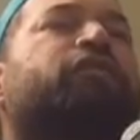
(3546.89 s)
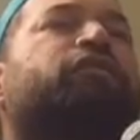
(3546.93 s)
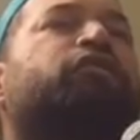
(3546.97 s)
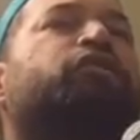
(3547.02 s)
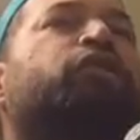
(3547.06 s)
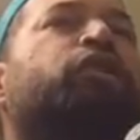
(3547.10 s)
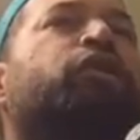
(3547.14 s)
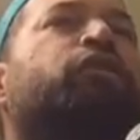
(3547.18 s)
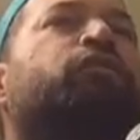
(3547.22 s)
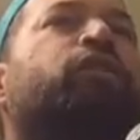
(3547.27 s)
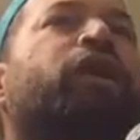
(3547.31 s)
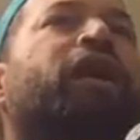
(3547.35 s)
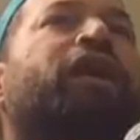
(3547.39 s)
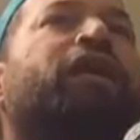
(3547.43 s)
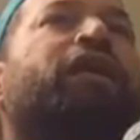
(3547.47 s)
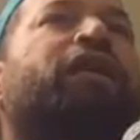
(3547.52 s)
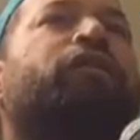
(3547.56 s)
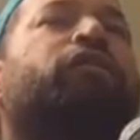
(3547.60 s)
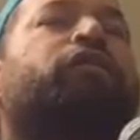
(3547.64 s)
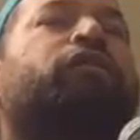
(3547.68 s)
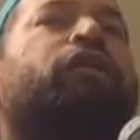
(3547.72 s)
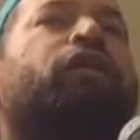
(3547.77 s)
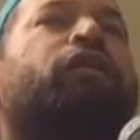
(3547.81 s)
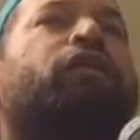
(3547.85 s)

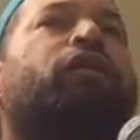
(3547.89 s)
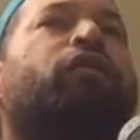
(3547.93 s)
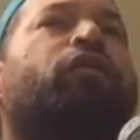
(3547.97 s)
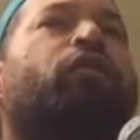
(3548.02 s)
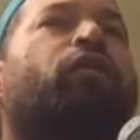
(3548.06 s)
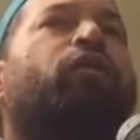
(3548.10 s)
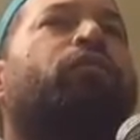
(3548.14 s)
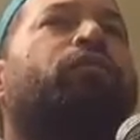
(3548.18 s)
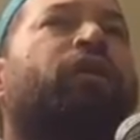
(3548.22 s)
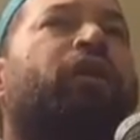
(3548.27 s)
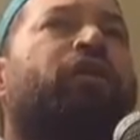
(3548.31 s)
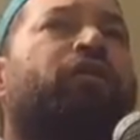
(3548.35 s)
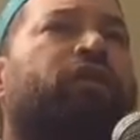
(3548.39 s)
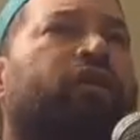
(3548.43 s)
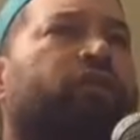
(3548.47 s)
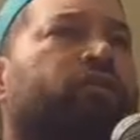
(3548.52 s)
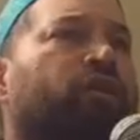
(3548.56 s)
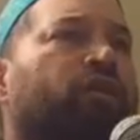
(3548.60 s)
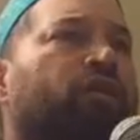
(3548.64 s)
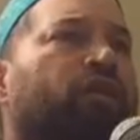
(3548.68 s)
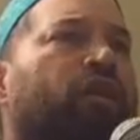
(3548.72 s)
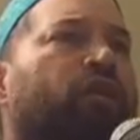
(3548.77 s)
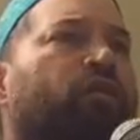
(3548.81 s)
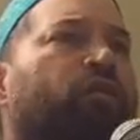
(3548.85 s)
degraded Umar
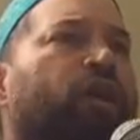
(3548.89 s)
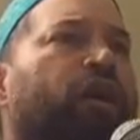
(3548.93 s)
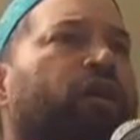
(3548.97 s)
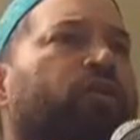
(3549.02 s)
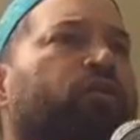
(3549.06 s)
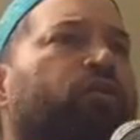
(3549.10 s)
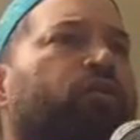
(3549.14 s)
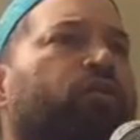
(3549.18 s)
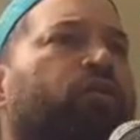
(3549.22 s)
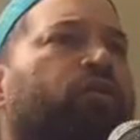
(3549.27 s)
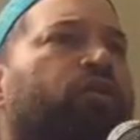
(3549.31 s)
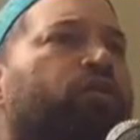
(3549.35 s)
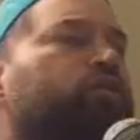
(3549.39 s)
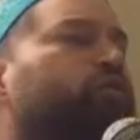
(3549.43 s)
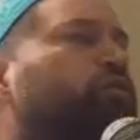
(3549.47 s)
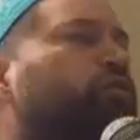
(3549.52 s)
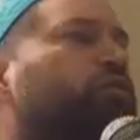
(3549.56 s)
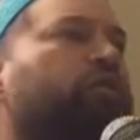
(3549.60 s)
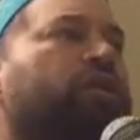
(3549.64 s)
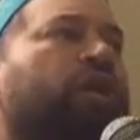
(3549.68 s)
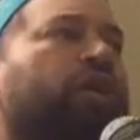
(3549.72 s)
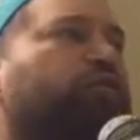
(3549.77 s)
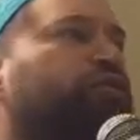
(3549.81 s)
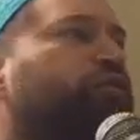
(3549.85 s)
radiallahu anhu, you
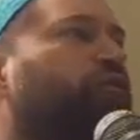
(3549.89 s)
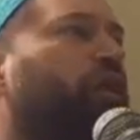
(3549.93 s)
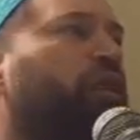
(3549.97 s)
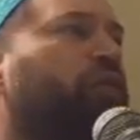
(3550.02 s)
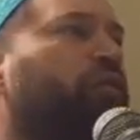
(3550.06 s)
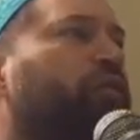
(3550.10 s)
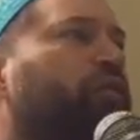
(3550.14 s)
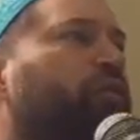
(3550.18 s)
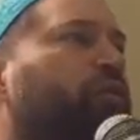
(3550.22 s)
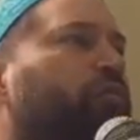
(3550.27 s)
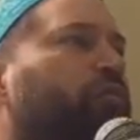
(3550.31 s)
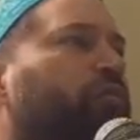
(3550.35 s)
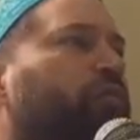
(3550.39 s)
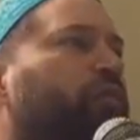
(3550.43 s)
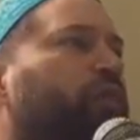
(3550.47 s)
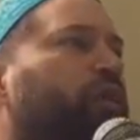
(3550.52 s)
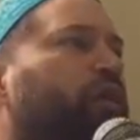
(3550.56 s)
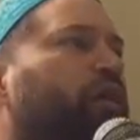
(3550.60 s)
do not follow them.